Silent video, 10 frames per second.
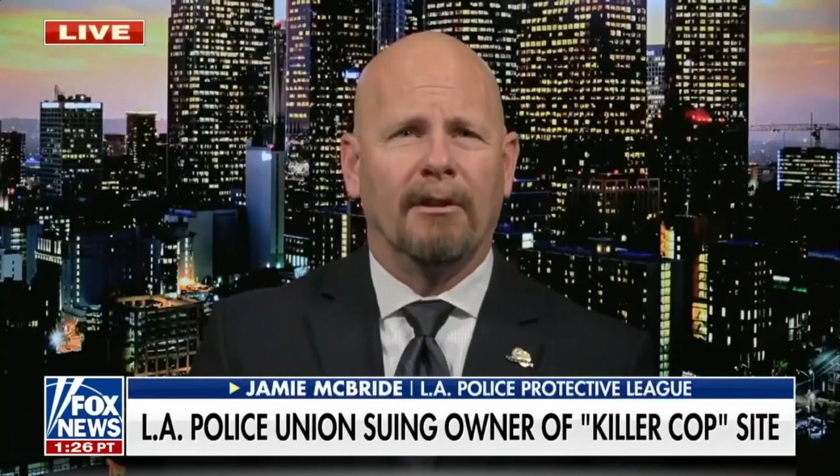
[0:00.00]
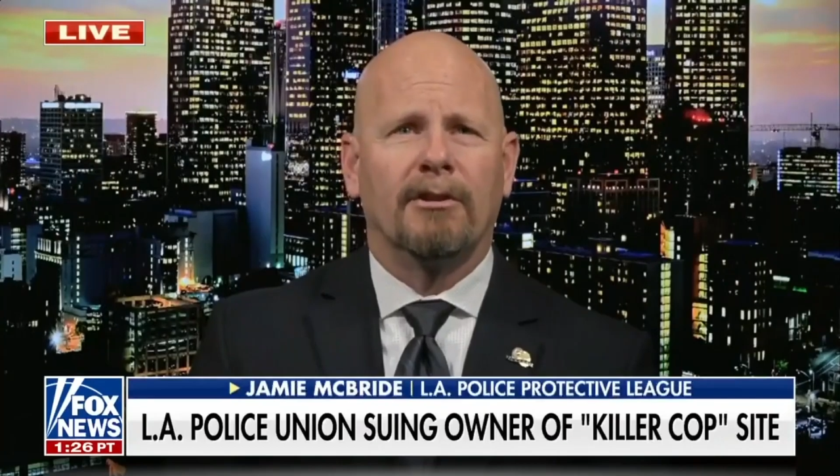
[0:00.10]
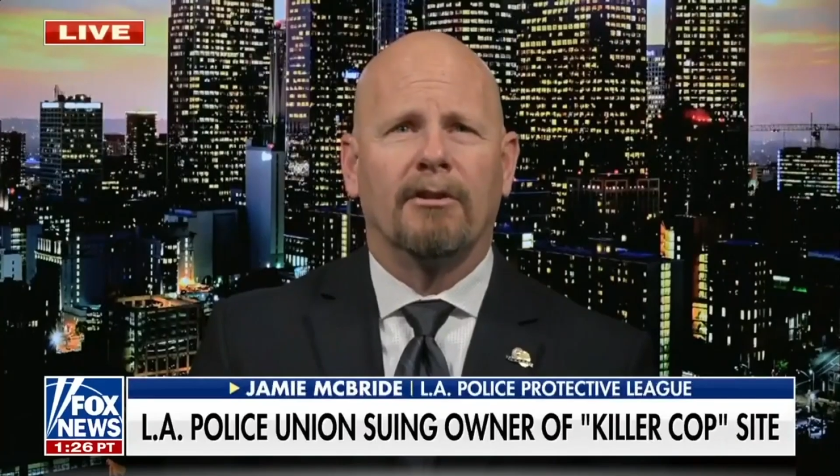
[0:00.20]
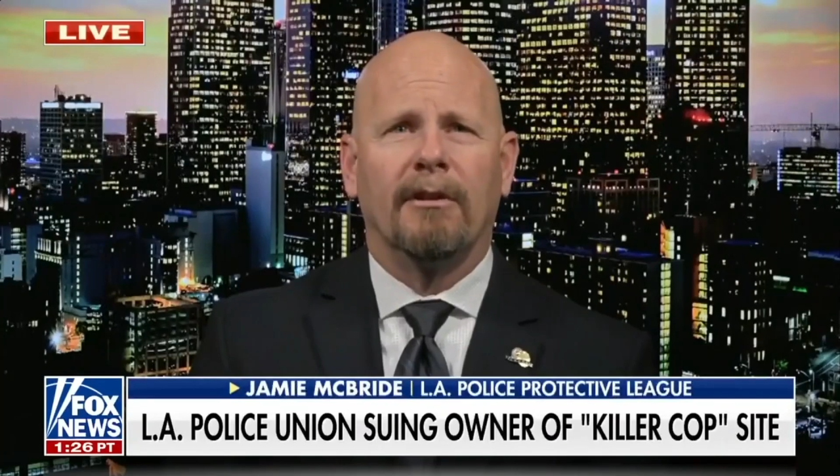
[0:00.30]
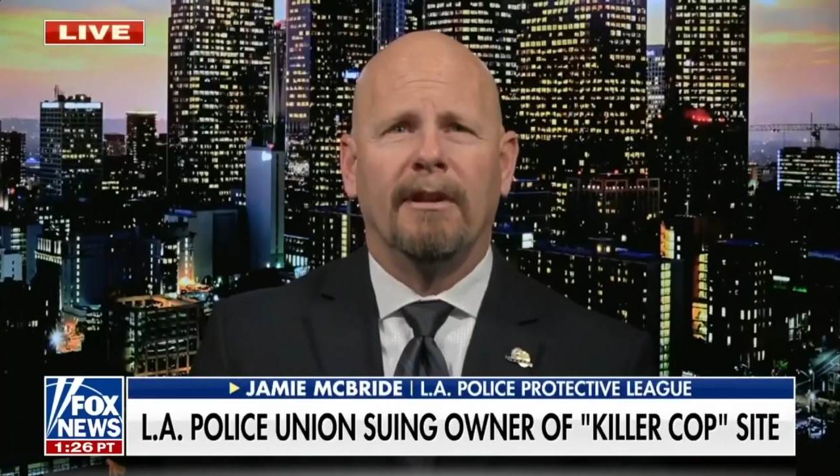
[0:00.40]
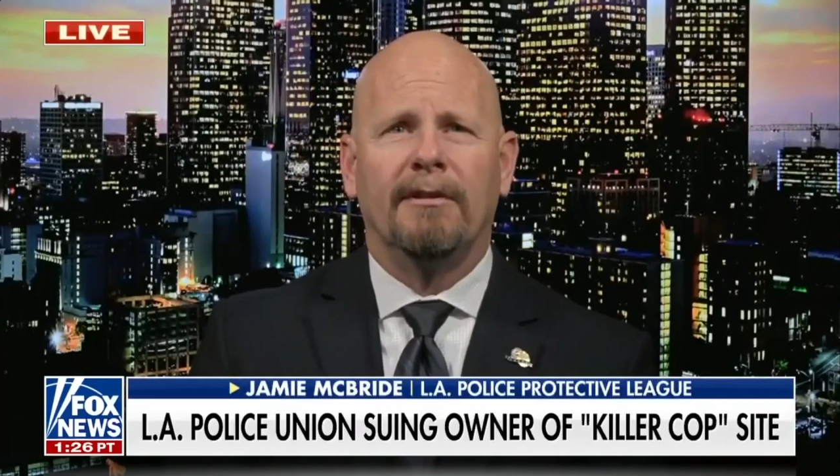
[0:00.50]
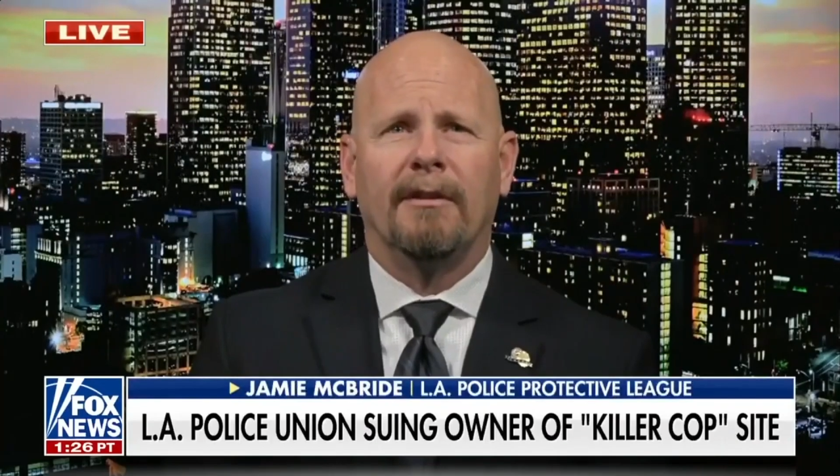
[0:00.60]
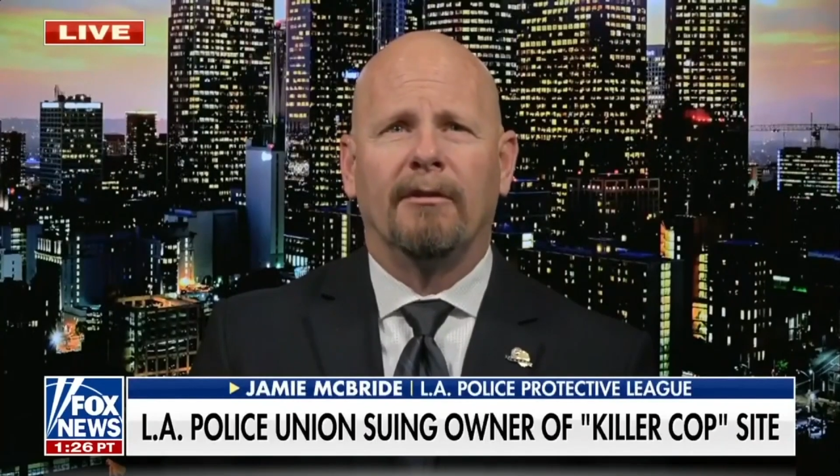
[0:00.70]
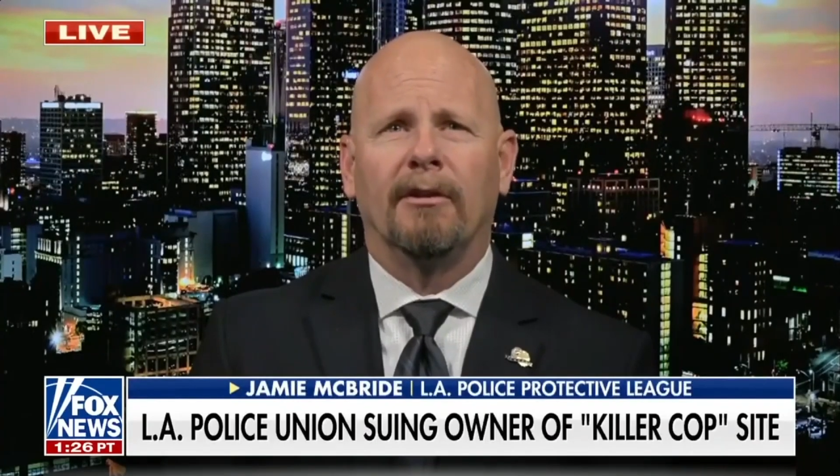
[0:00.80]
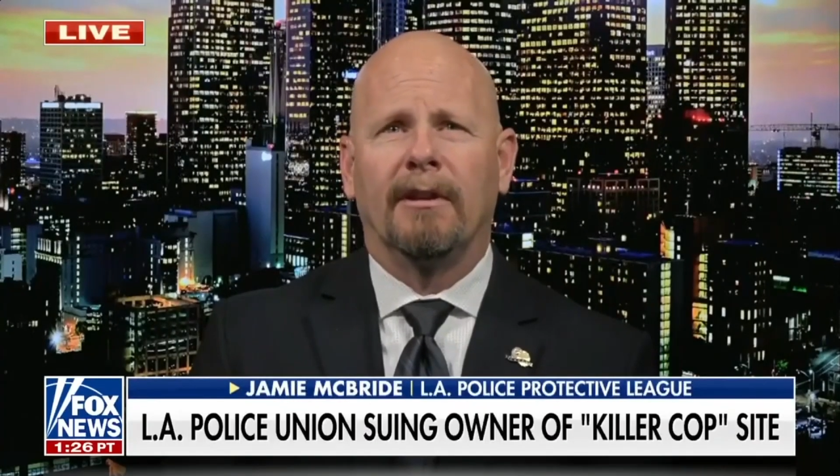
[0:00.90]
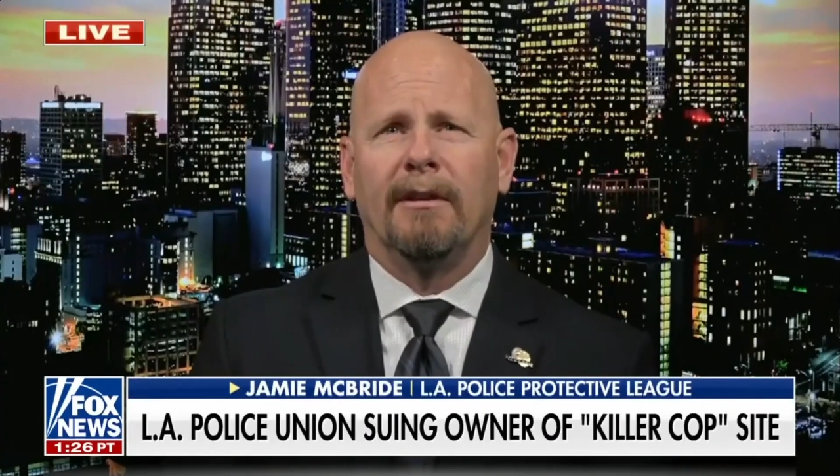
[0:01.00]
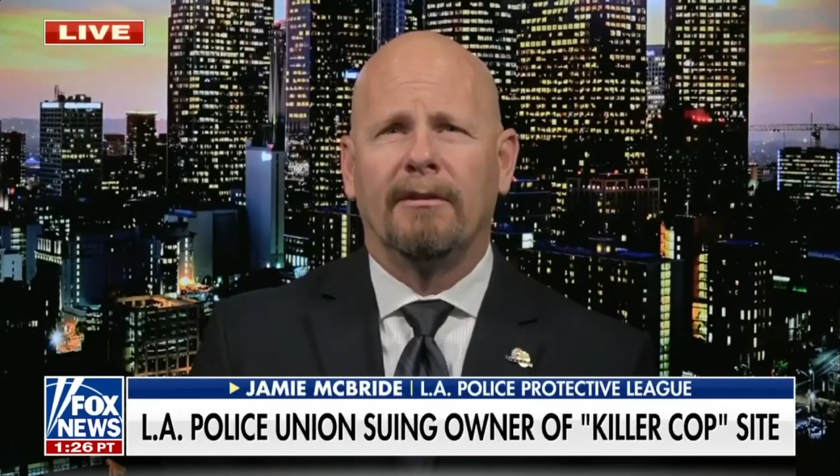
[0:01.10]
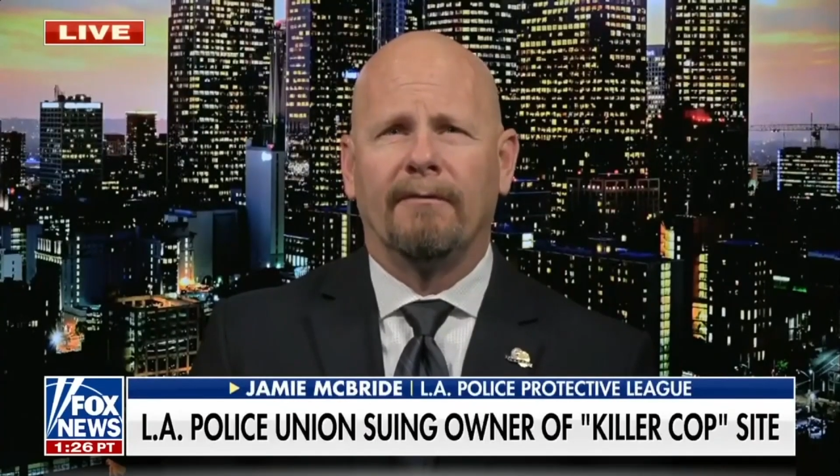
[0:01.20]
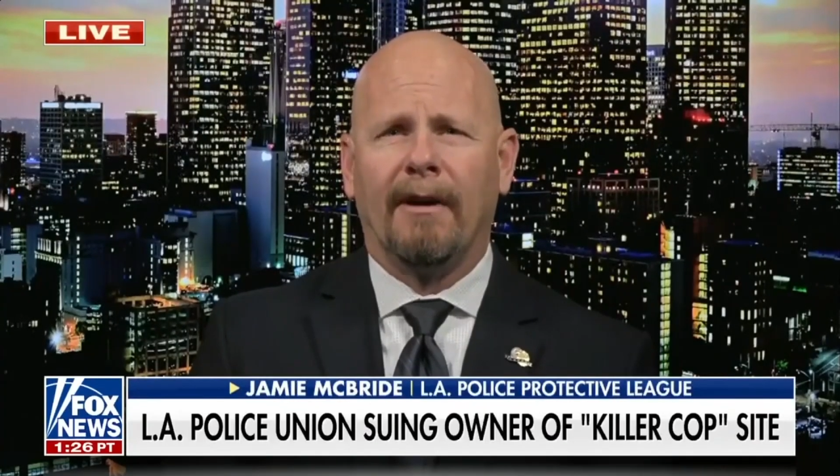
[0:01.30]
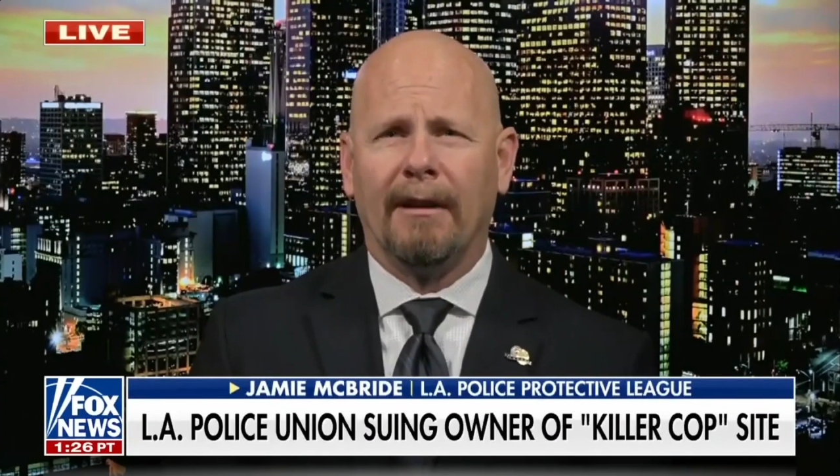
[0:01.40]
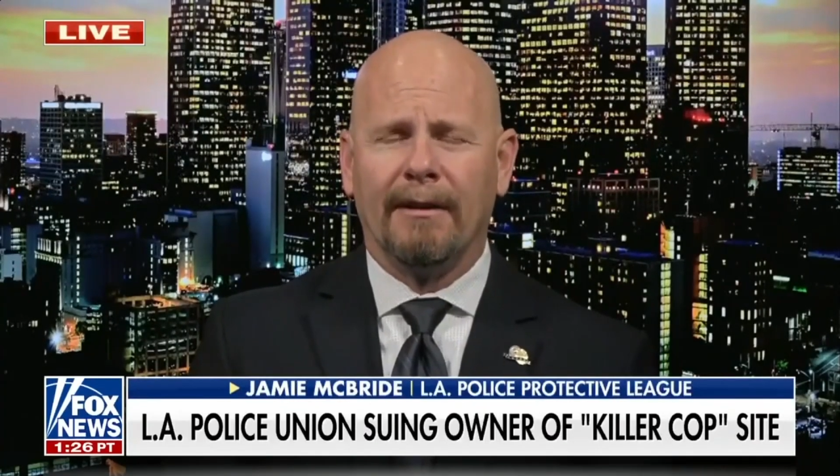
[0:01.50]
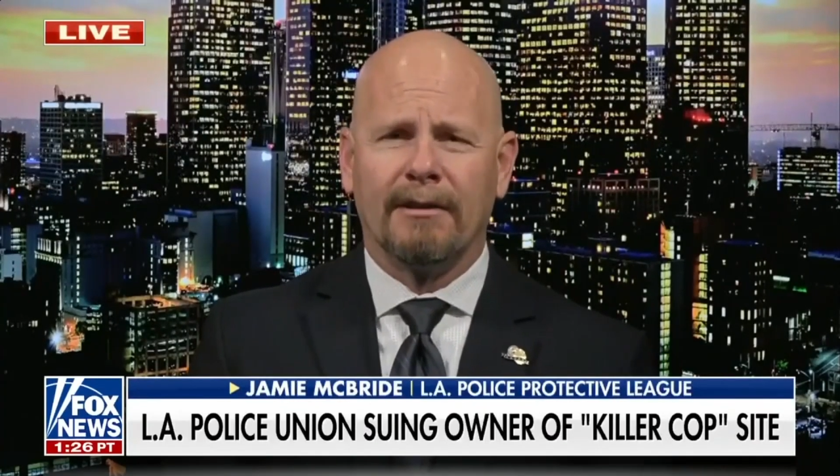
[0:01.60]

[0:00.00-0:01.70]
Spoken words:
attorneys, and they're looking into filing a